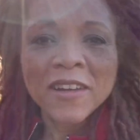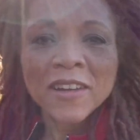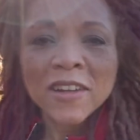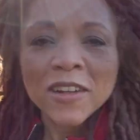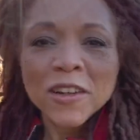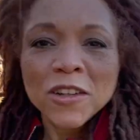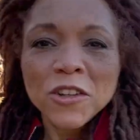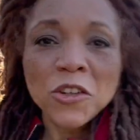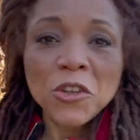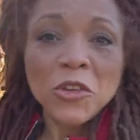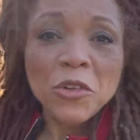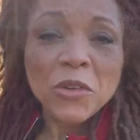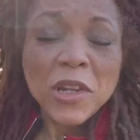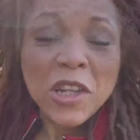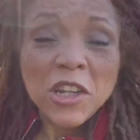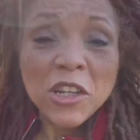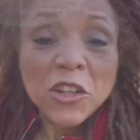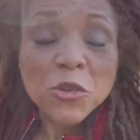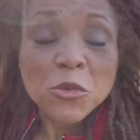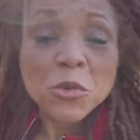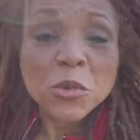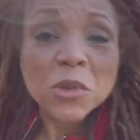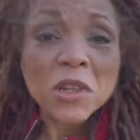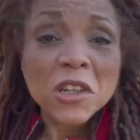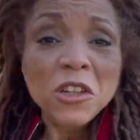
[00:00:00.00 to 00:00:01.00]
Do you need
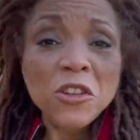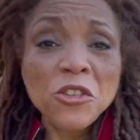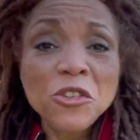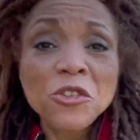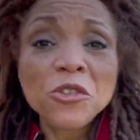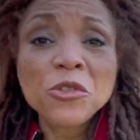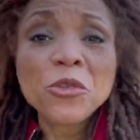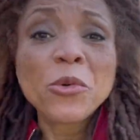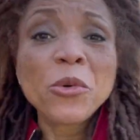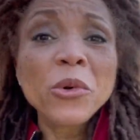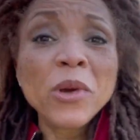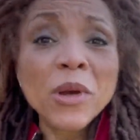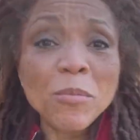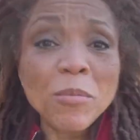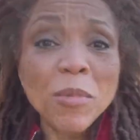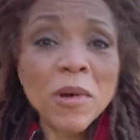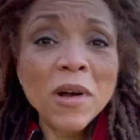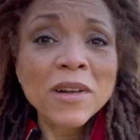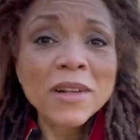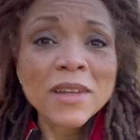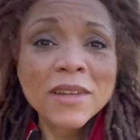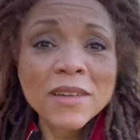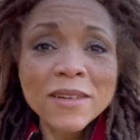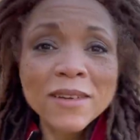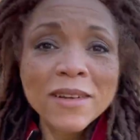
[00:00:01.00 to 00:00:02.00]
to release your grip on
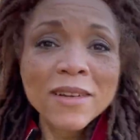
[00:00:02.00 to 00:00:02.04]
it?